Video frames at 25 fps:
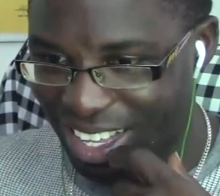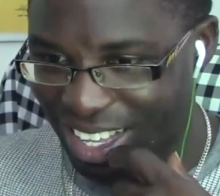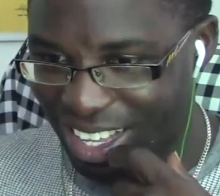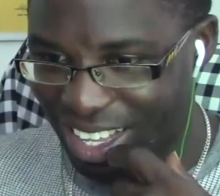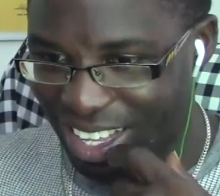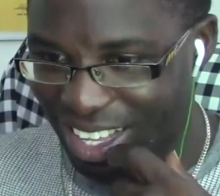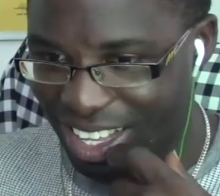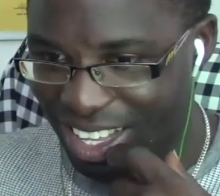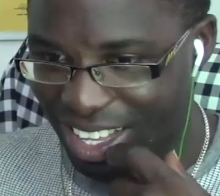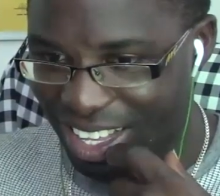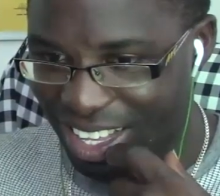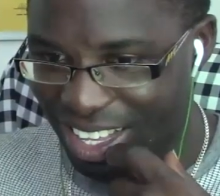
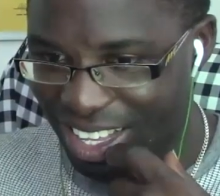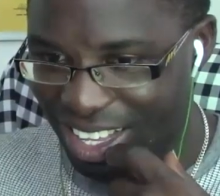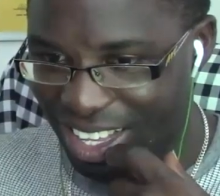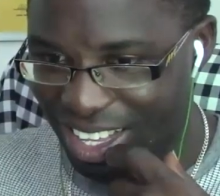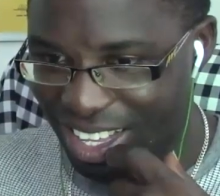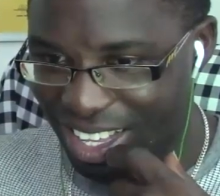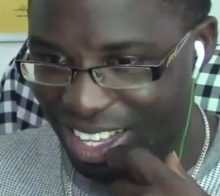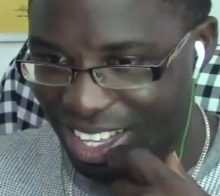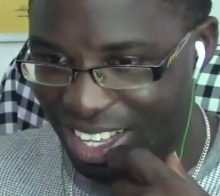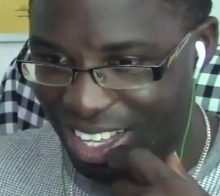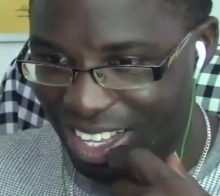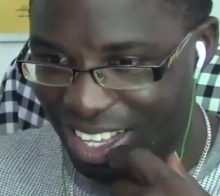GG.
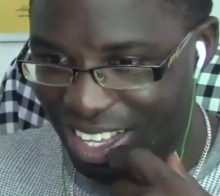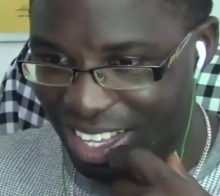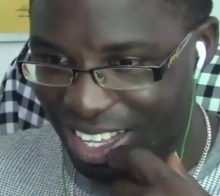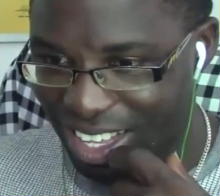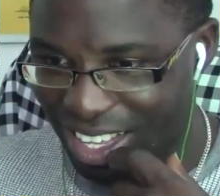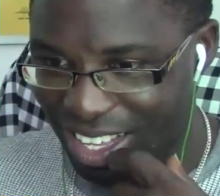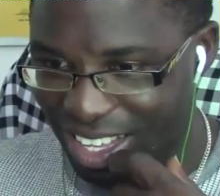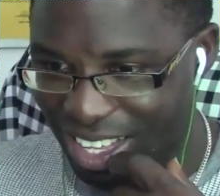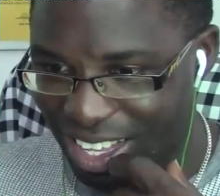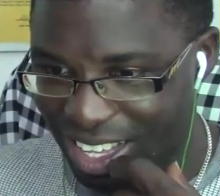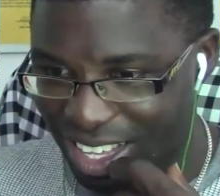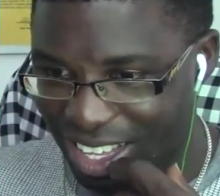
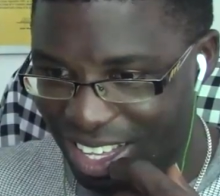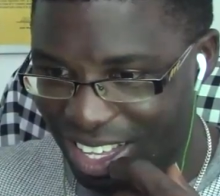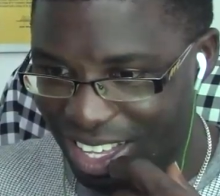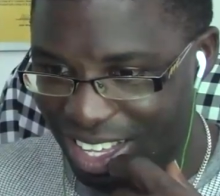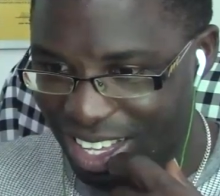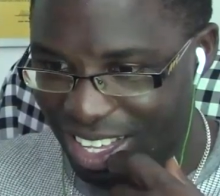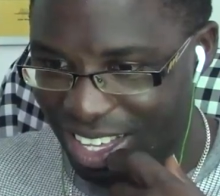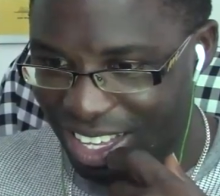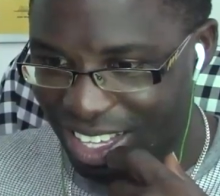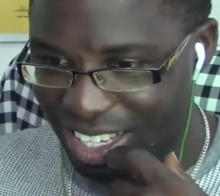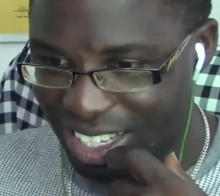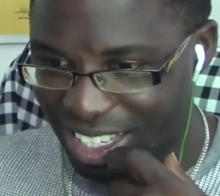
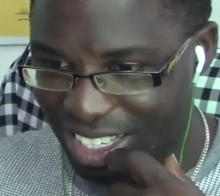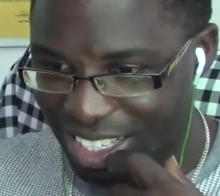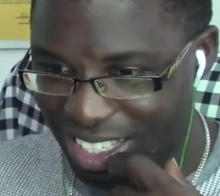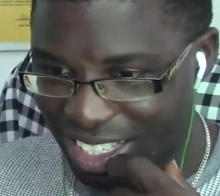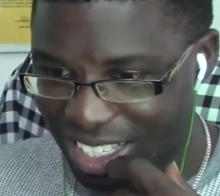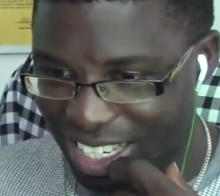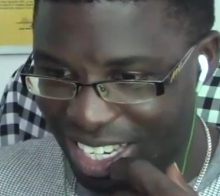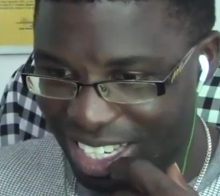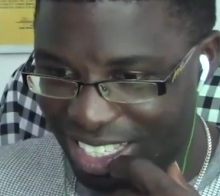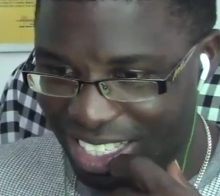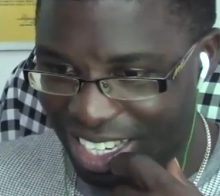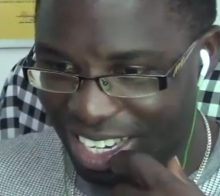GG, guys.
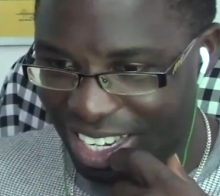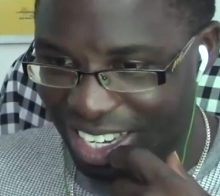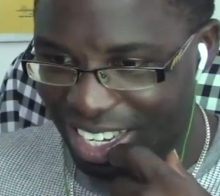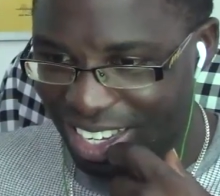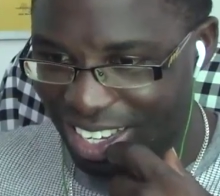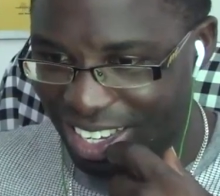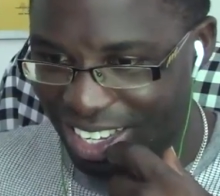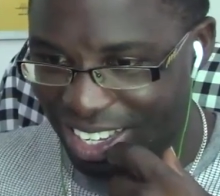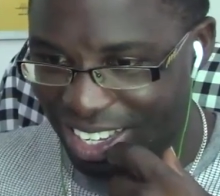GG.